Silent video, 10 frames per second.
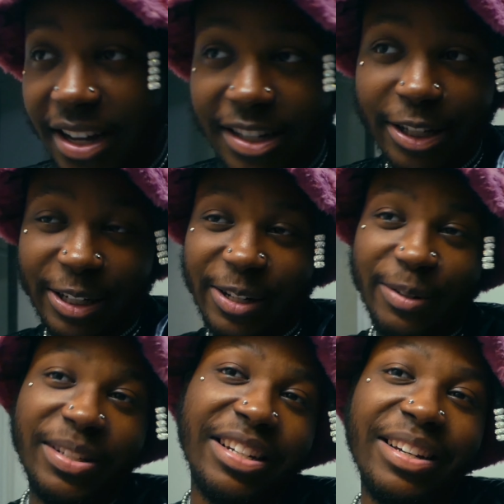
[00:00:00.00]
So you know what
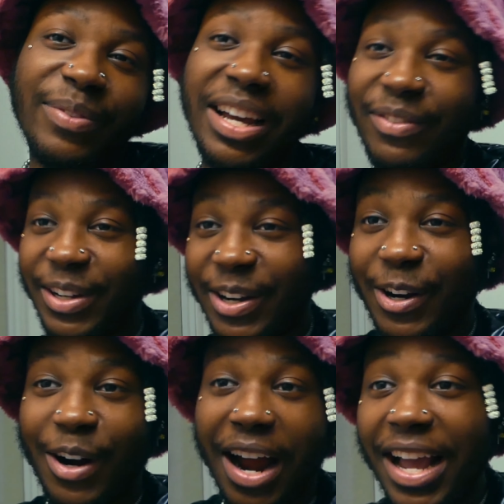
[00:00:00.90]
I'm saying? I'm gonna have a
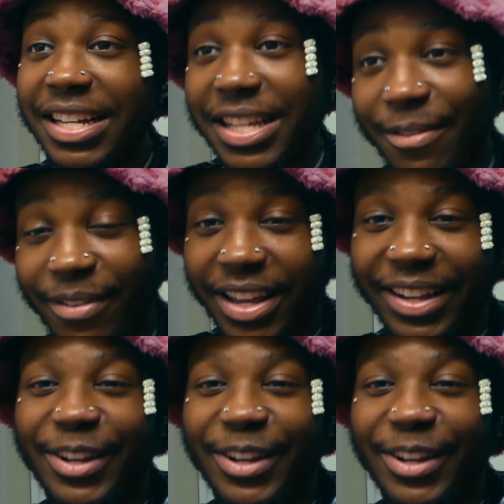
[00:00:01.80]
crazy fit.